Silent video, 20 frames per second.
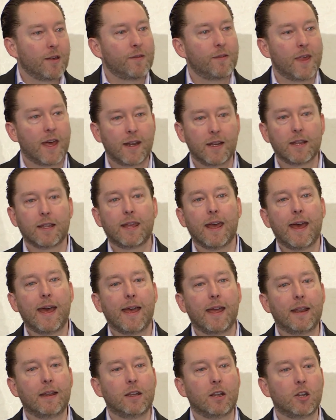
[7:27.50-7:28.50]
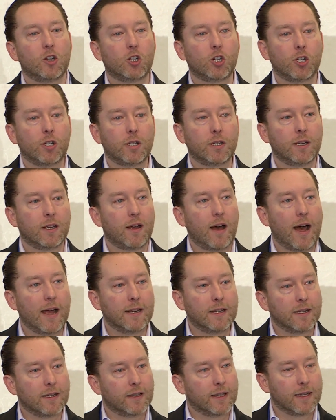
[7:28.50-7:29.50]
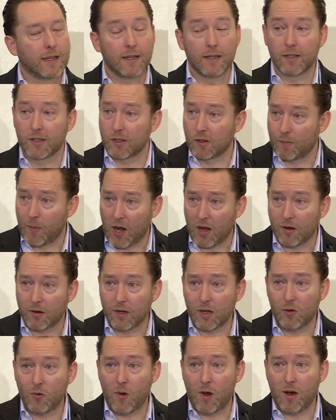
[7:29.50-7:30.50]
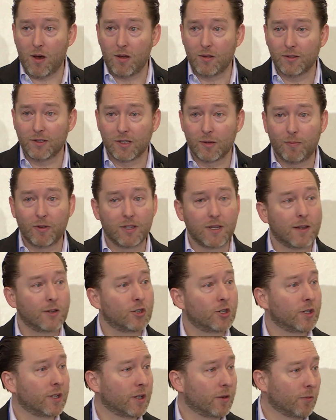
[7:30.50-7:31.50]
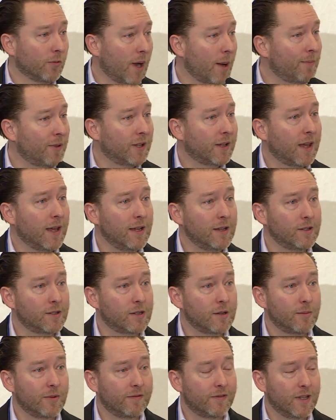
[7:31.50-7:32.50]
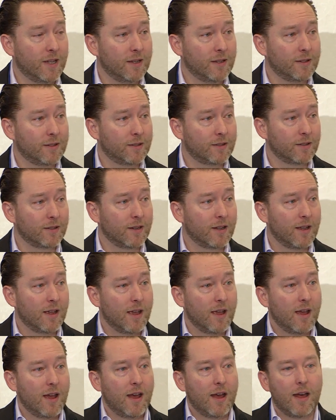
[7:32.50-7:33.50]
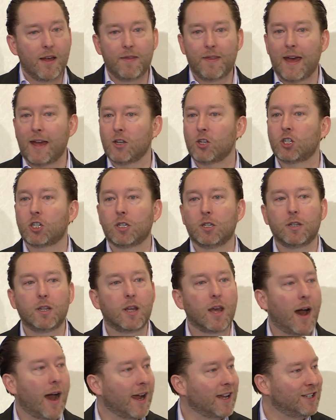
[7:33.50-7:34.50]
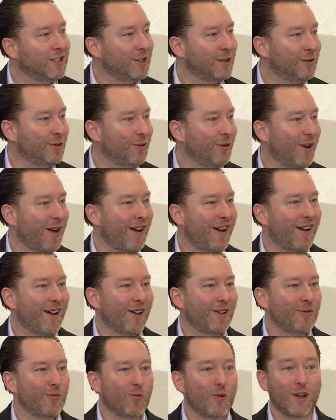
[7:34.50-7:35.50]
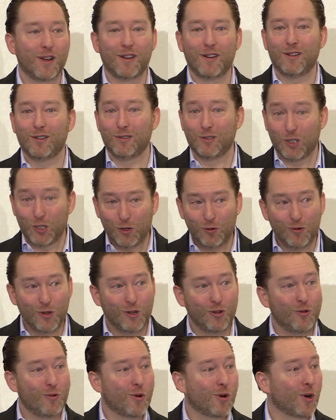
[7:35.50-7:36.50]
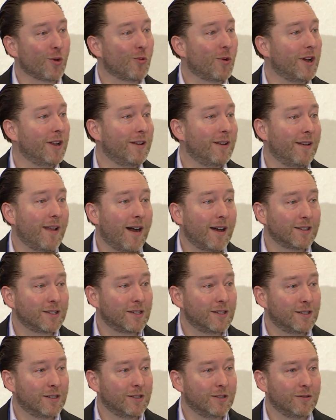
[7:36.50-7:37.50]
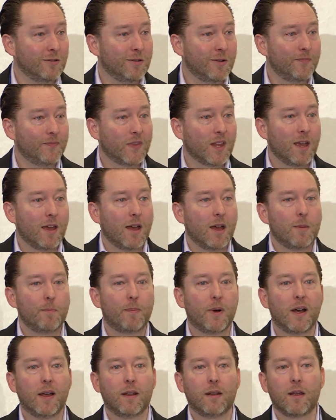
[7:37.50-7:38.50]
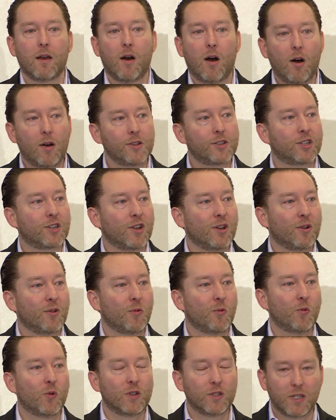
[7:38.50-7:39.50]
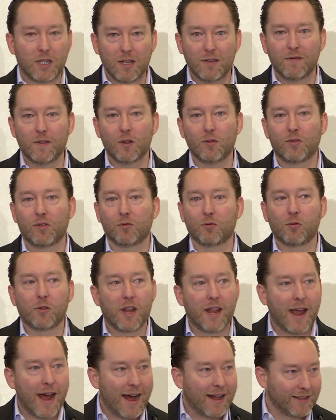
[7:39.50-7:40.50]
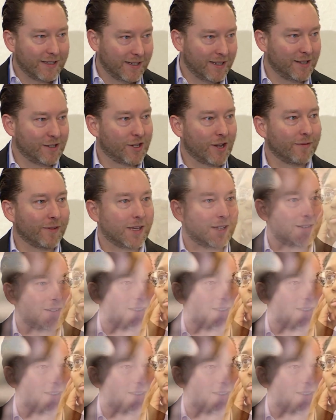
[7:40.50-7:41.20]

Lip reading: that again should ideally inspire you all to potentially replicate some of this, that should guide you on what to do or what not to do, but also will give you the realities of it.